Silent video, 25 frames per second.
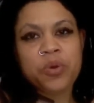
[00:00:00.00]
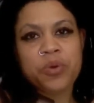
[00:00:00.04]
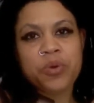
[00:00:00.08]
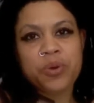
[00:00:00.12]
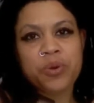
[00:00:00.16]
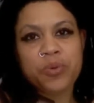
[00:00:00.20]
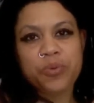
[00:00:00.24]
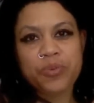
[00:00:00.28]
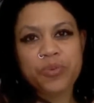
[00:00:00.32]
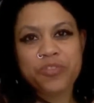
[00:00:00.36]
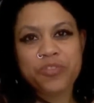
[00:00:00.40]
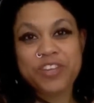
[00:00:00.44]

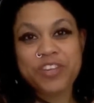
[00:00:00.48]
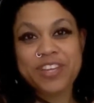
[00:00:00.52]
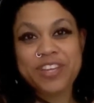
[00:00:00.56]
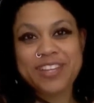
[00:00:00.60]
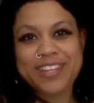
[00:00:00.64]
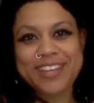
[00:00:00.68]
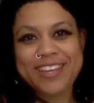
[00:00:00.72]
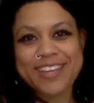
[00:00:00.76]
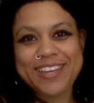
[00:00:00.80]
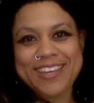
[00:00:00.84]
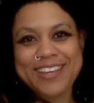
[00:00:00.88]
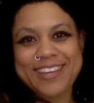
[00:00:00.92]

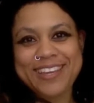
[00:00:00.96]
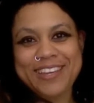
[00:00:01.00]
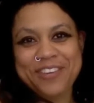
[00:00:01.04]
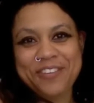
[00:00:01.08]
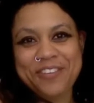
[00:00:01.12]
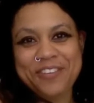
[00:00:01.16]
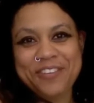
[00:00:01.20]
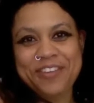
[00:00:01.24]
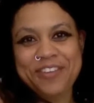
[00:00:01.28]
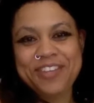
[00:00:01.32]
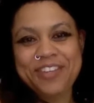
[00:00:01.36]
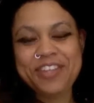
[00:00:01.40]
revealing
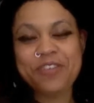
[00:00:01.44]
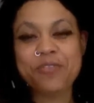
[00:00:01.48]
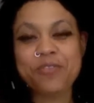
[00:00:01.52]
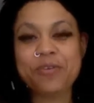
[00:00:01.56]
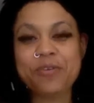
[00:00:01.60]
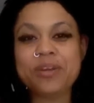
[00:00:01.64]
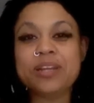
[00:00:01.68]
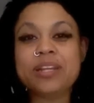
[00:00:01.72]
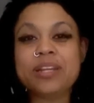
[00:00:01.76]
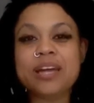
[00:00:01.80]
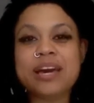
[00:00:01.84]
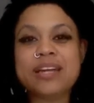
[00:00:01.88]
when you
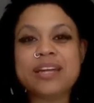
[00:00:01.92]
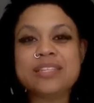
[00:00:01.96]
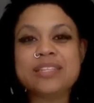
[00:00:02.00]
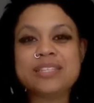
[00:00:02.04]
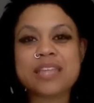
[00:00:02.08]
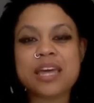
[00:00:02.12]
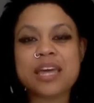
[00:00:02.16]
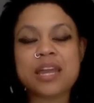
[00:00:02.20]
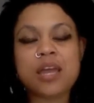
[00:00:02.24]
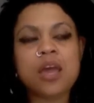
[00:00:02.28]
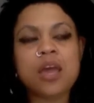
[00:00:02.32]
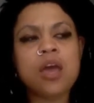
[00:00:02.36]
realize
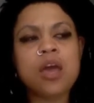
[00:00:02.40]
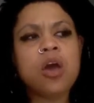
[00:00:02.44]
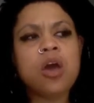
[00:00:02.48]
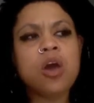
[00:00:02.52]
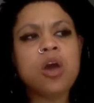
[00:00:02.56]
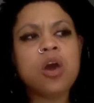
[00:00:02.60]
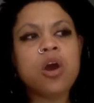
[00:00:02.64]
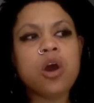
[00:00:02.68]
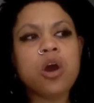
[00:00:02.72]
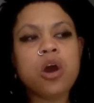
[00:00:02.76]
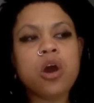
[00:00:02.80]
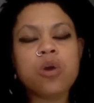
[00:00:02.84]
that,
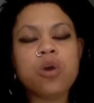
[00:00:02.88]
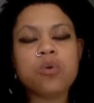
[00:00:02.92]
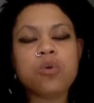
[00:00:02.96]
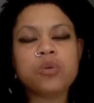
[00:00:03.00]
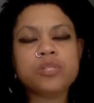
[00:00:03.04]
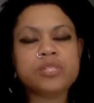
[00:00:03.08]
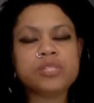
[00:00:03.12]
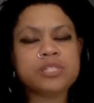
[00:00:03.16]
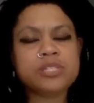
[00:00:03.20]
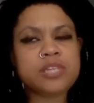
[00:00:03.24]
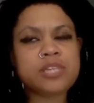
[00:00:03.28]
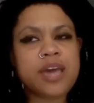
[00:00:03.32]
oh,
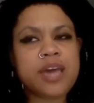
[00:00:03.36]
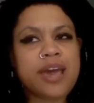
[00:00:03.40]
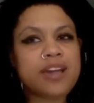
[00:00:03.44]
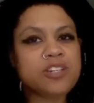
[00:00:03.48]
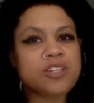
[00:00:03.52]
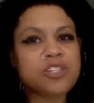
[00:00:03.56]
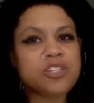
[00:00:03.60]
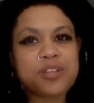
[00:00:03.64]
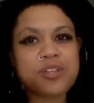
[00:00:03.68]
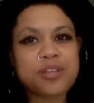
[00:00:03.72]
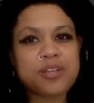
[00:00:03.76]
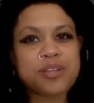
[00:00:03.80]
it's
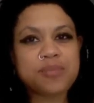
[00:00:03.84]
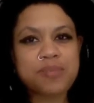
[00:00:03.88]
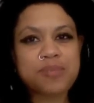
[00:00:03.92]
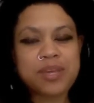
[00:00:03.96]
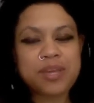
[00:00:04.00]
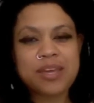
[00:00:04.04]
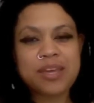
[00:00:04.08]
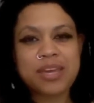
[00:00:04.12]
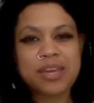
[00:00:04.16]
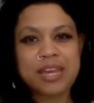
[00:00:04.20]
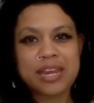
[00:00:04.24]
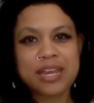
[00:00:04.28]
actually
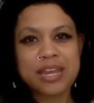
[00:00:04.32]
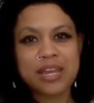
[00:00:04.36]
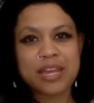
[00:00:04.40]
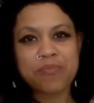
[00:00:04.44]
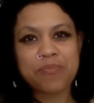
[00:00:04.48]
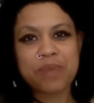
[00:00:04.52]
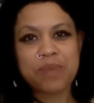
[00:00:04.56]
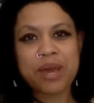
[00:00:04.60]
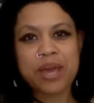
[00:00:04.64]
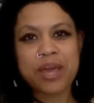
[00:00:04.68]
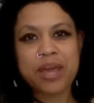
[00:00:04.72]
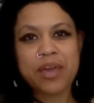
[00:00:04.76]
me getting in
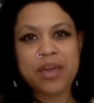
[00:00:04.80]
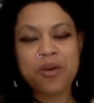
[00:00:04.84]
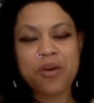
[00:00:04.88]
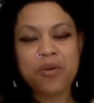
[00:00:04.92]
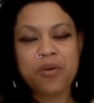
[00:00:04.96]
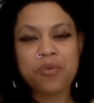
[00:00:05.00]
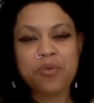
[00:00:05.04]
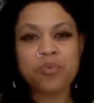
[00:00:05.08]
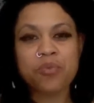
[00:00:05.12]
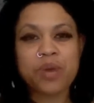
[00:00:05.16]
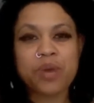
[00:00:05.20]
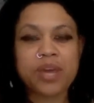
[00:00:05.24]
my
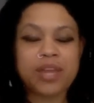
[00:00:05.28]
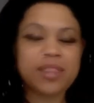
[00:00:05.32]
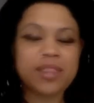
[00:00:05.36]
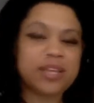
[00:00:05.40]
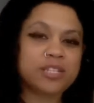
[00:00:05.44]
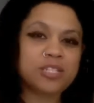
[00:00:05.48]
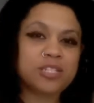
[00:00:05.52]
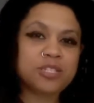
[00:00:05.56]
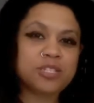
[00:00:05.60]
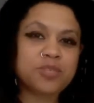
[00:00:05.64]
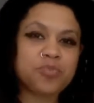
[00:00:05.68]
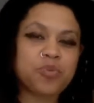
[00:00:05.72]
own way
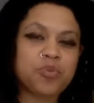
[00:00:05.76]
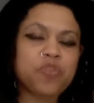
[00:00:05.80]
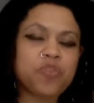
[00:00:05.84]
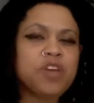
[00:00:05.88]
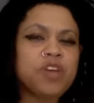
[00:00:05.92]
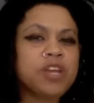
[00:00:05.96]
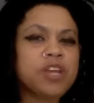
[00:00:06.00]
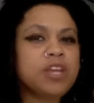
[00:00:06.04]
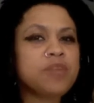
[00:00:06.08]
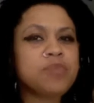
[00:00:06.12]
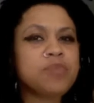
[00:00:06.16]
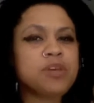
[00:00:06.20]
that's
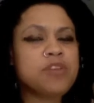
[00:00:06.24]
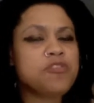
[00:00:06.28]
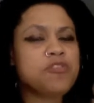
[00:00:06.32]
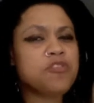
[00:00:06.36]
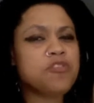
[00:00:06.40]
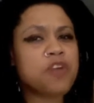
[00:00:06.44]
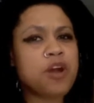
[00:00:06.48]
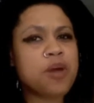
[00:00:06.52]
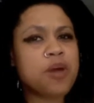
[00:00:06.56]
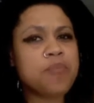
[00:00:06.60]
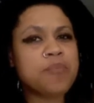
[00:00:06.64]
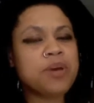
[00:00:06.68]
preventing me
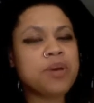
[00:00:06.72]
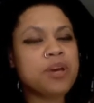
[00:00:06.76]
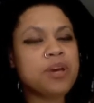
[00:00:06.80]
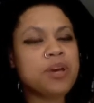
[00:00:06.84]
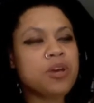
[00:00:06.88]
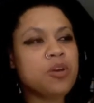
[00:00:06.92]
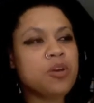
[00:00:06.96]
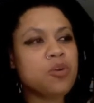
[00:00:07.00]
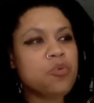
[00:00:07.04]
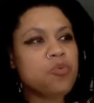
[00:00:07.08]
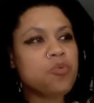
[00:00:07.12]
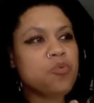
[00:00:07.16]
from
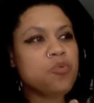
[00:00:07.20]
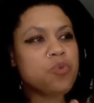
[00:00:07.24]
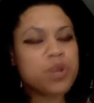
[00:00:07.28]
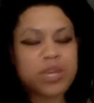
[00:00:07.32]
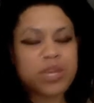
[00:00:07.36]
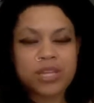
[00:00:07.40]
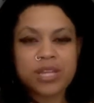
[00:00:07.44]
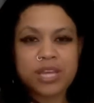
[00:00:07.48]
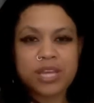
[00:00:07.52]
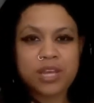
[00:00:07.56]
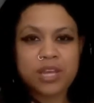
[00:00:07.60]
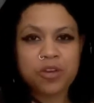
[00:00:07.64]

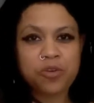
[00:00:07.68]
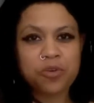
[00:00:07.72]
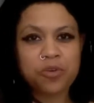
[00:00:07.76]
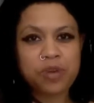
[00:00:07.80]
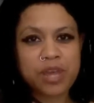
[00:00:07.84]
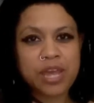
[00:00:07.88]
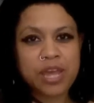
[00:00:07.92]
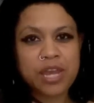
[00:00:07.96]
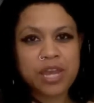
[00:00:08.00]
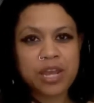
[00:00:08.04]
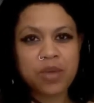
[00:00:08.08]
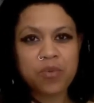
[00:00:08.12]
really
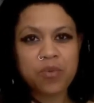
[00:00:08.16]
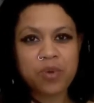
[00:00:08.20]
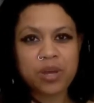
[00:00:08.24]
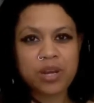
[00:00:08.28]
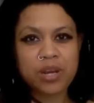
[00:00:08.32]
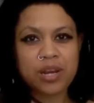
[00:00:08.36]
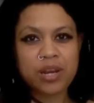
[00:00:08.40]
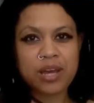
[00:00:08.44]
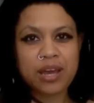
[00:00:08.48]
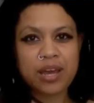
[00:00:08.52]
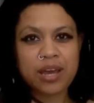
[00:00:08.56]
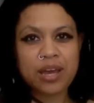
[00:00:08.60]
creating
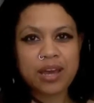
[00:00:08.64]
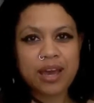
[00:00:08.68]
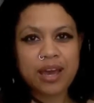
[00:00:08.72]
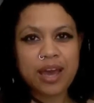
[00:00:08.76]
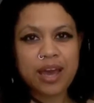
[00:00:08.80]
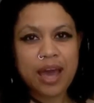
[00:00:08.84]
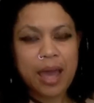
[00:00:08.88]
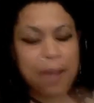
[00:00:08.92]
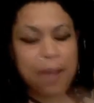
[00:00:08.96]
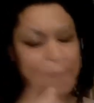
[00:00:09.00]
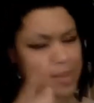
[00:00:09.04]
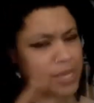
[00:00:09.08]
what
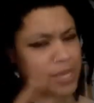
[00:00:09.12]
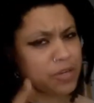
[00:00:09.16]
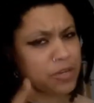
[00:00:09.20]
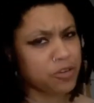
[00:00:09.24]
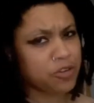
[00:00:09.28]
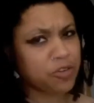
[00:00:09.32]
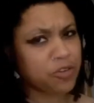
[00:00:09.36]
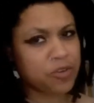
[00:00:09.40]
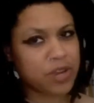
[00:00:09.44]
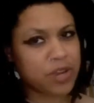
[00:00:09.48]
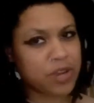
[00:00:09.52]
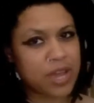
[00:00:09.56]
I mean to
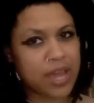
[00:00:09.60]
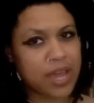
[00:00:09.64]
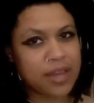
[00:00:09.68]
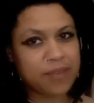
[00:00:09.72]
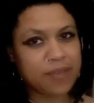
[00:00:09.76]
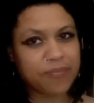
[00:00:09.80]
create.